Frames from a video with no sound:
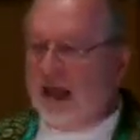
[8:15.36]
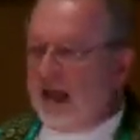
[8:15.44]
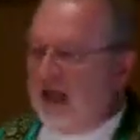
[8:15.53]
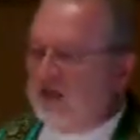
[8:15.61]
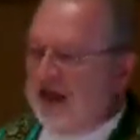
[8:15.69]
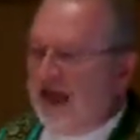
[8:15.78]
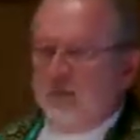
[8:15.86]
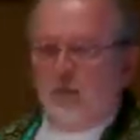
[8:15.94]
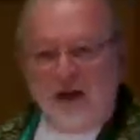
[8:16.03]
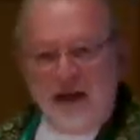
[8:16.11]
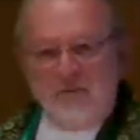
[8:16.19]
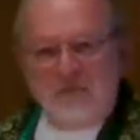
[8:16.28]
As they
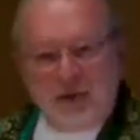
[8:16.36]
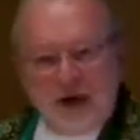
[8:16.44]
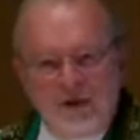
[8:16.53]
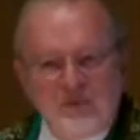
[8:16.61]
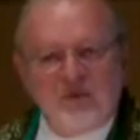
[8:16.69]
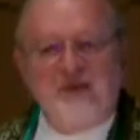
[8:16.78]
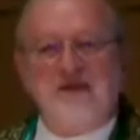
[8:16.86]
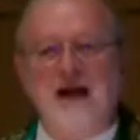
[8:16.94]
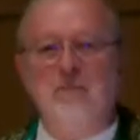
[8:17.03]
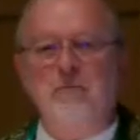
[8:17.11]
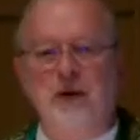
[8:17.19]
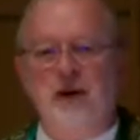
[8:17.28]
rebuilt the
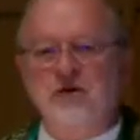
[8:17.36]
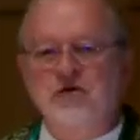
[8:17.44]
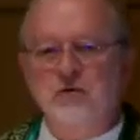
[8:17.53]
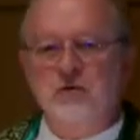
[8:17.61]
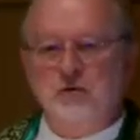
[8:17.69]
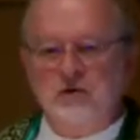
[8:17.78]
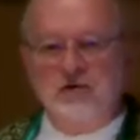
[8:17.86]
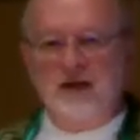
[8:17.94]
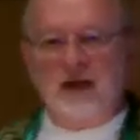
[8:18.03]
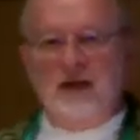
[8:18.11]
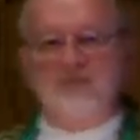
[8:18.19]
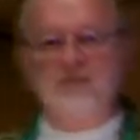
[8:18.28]
temple in
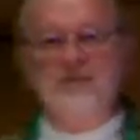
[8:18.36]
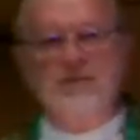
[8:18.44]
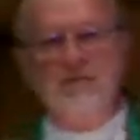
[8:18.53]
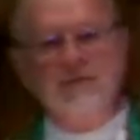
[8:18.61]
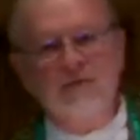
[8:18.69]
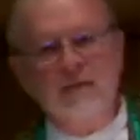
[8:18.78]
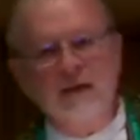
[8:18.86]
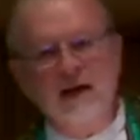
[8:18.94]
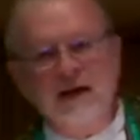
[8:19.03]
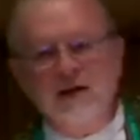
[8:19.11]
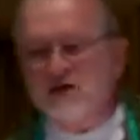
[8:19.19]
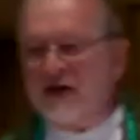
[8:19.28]
Jerusalem,
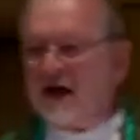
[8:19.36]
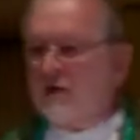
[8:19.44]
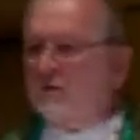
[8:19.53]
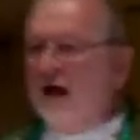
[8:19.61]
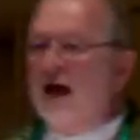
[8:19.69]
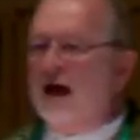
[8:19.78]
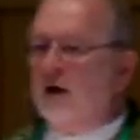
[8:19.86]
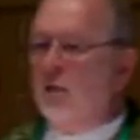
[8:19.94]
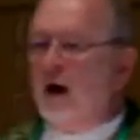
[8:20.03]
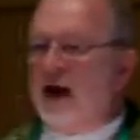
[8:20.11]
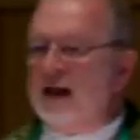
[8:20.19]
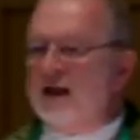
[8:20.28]
Zechariah
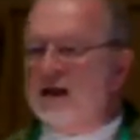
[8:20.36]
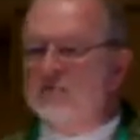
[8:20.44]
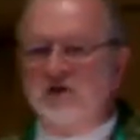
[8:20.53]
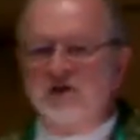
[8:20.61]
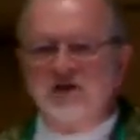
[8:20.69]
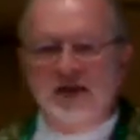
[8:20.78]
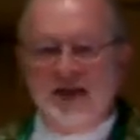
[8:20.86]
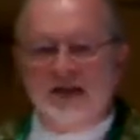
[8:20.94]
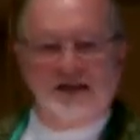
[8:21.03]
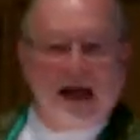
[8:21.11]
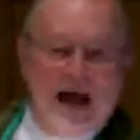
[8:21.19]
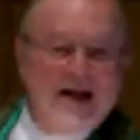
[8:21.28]
wanted them to see
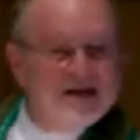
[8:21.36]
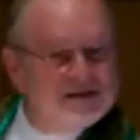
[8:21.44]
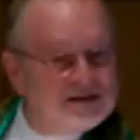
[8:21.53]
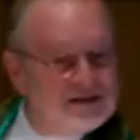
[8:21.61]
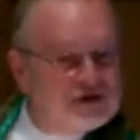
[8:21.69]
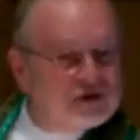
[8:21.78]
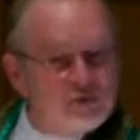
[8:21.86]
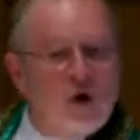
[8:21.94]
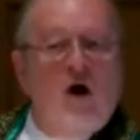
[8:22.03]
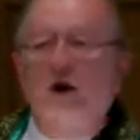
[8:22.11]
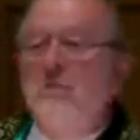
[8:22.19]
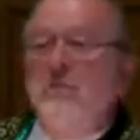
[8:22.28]
it not as the
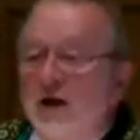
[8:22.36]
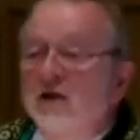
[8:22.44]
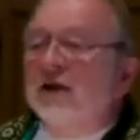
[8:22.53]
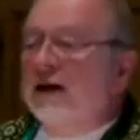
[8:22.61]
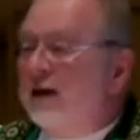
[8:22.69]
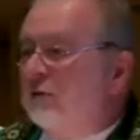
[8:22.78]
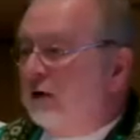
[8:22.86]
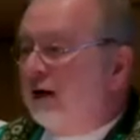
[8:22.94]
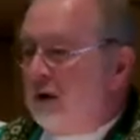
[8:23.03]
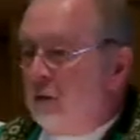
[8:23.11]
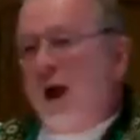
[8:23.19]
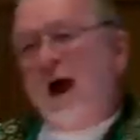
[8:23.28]
small building it
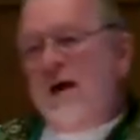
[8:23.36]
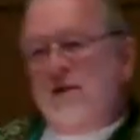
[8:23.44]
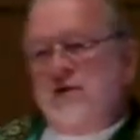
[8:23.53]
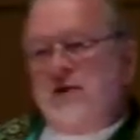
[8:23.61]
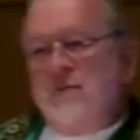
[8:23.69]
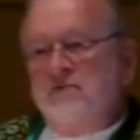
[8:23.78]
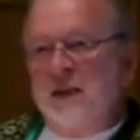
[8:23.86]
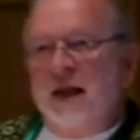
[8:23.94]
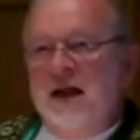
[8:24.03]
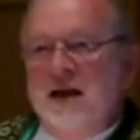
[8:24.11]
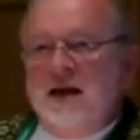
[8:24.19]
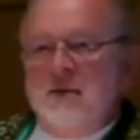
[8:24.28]
really was,
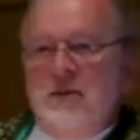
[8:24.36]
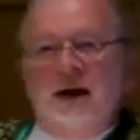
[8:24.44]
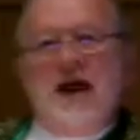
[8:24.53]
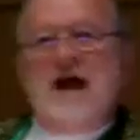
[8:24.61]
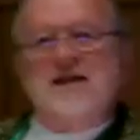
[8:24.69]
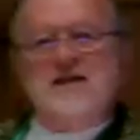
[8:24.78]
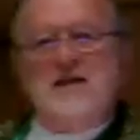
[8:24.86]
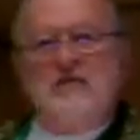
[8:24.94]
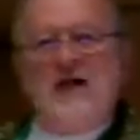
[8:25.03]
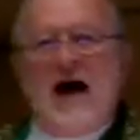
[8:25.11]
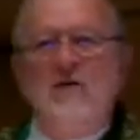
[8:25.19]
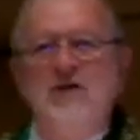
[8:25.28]
but as the
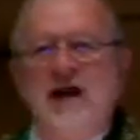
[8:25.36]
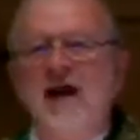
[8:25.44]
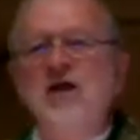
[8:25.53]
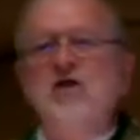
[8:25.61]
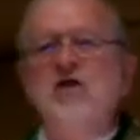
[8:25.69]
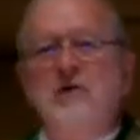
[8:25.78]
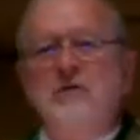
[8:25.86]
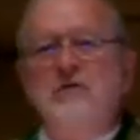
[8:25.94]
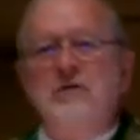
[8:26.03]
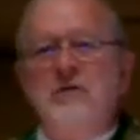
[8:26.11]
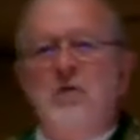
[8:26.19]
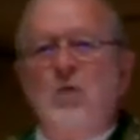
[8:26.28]
foundation
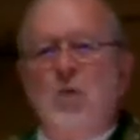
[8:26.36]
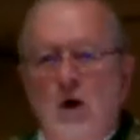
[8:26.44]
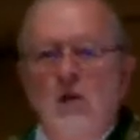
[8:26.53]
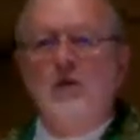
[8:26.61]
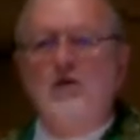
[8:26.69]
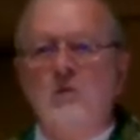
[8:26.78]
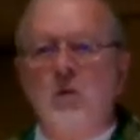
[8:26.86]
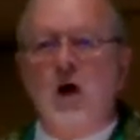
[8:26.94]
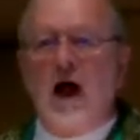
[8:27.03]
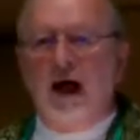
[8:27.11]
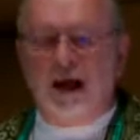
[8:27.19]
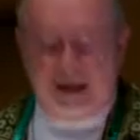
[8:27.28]
for the
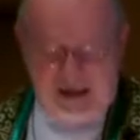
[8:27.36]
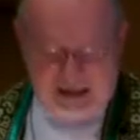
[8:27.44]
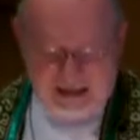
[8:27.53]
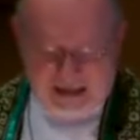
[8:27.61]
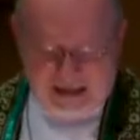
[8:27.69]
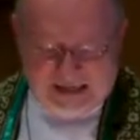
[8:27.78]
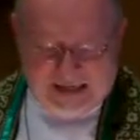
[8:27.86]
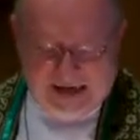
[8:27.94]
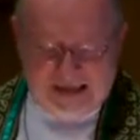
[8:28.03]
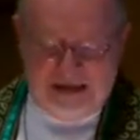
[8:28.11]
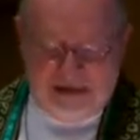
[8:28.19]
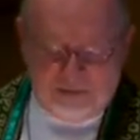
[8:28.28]
worldwide
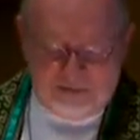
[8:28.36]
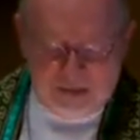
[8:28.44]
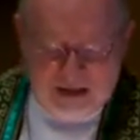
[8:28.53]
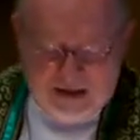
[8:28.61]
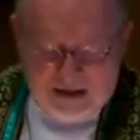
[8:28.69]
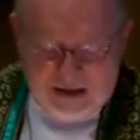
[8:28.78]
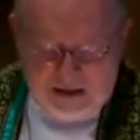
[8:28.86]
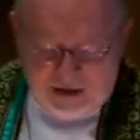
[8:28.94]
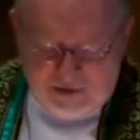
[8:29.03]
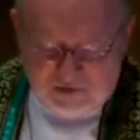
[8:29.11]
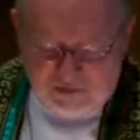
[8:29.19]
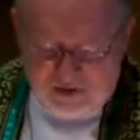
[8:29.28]
kingdom
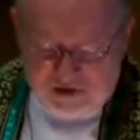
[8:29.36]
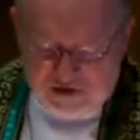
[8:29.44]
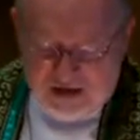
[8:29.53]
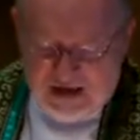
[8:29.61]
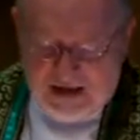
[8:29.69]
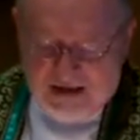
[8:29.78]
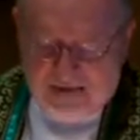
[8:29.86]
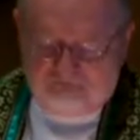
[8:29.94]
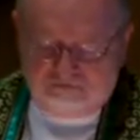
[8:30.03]
of the Messiah.